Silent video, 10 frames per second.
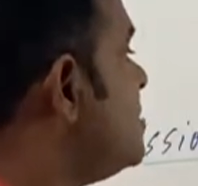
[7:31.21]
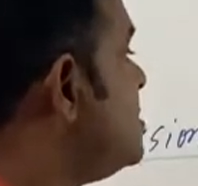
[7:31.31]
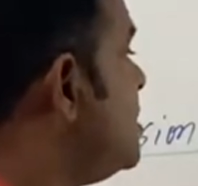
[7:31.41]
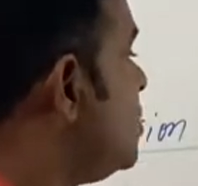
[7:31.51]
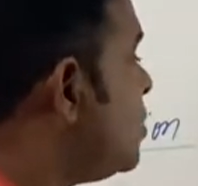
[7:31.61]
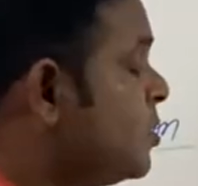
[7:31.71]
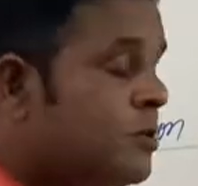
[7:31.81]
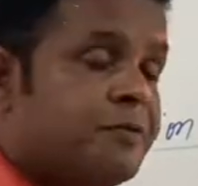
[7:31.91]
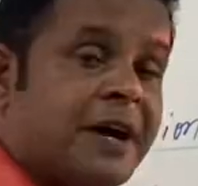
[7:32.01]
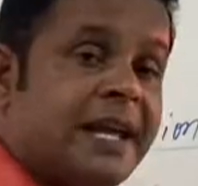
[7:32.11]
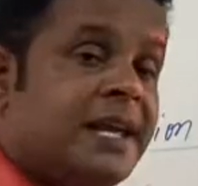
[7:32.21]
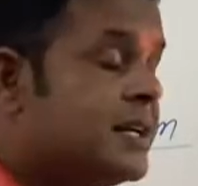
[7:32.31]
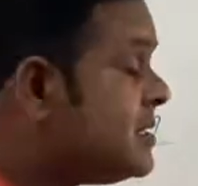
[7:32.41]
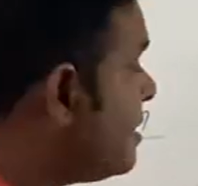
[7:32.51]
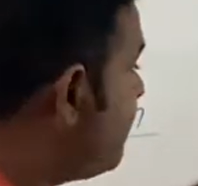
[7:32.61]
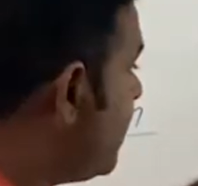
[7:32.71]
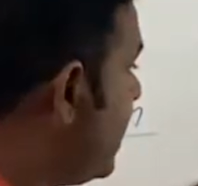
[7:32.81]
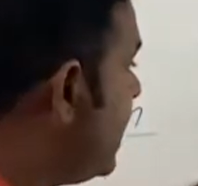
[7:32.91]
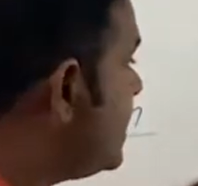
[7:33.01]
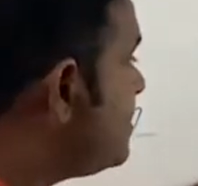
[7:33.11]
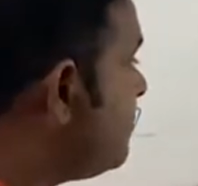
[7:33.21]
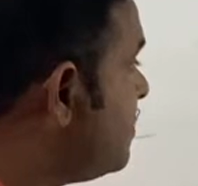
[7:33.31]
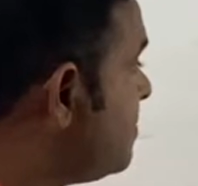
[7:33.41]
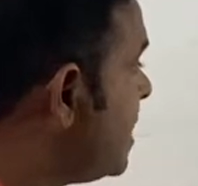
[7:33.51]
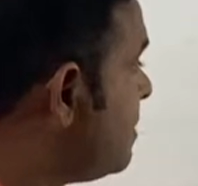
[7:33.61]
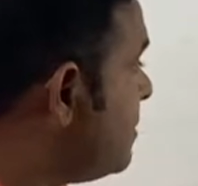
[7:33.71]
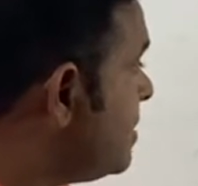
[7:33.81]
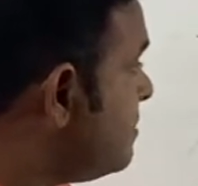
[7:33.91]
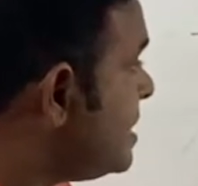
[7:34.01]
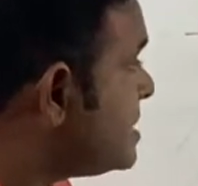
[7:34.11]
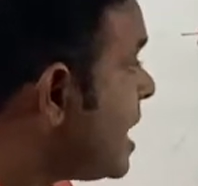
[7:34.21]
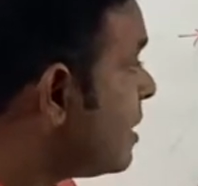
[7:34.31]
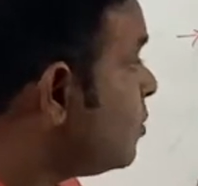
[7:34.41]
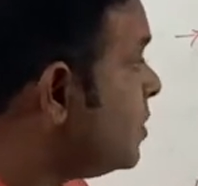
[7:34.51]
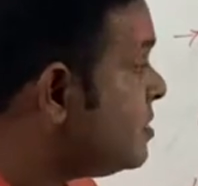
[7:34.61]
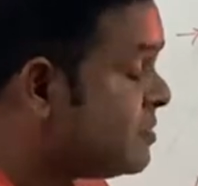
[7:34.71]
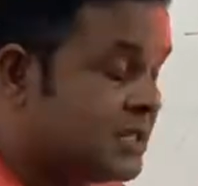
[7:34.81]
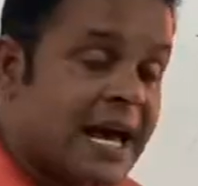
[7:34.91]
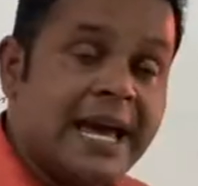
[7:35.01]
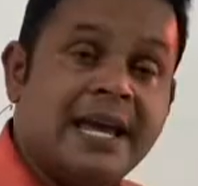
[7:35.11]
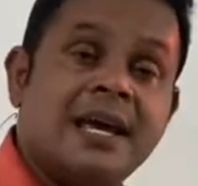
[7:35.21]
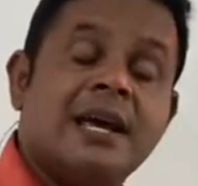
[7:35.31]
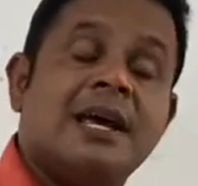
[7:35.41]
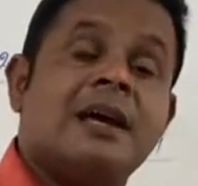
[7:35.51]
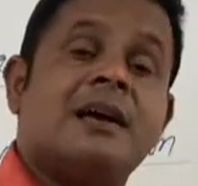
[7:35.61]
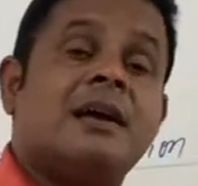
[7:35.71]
0 to 5 years of age, female babies are going to die